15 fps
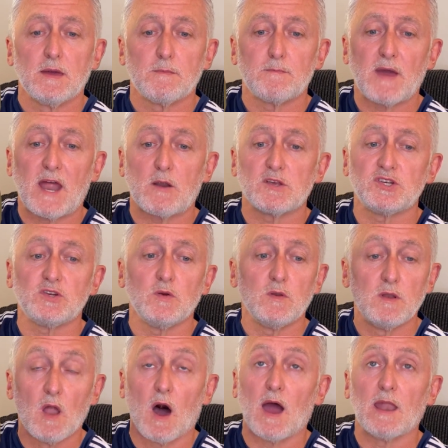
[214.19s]
parachute
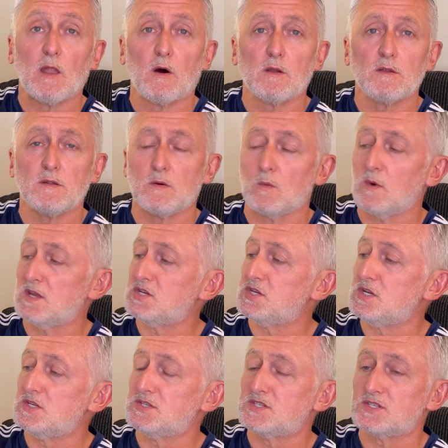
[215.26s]
nylon, which
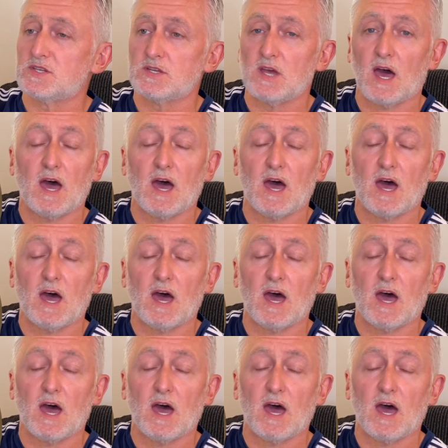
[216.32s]
is